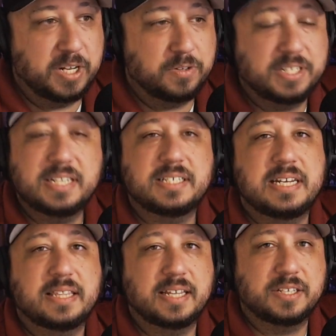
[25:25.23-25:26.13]

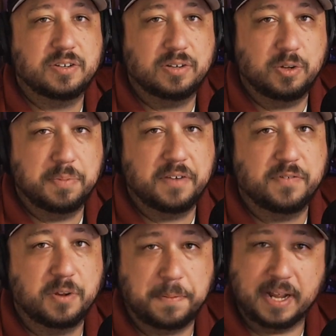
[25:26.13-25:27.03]
Disney thinks they're a little big for
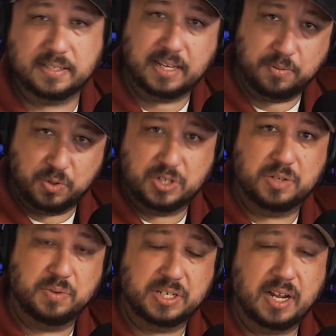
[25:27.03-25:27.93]
their pants,
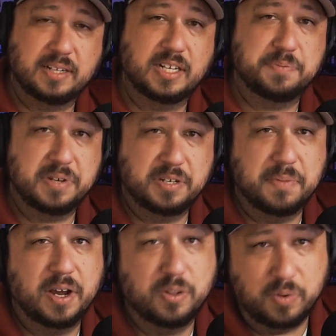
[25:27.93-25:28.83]
which kind of takes me to
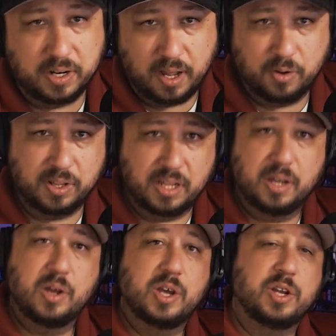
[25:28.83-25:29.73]
my other one. Not only,
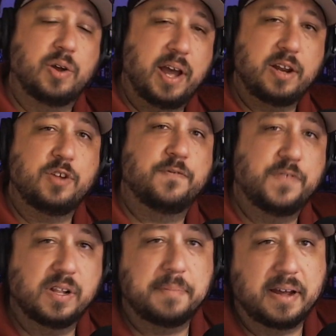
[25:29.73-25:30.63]
how do you
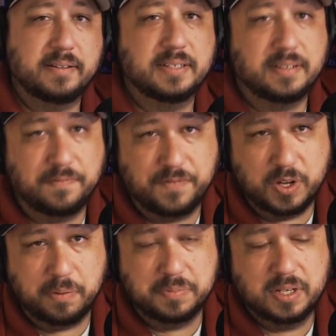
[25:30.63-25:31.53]
feel about this in
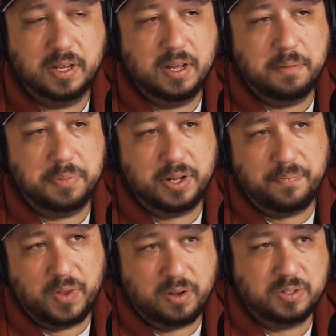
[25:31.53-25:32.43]
films, but
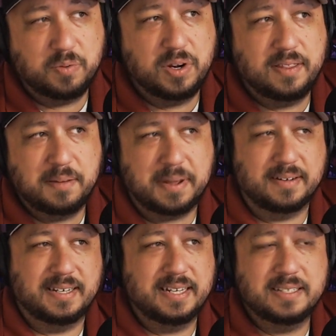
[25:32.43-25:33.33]
also what do you think
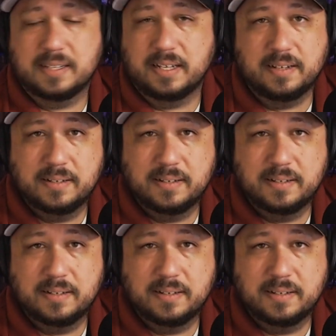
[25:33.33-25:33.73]
about Disney?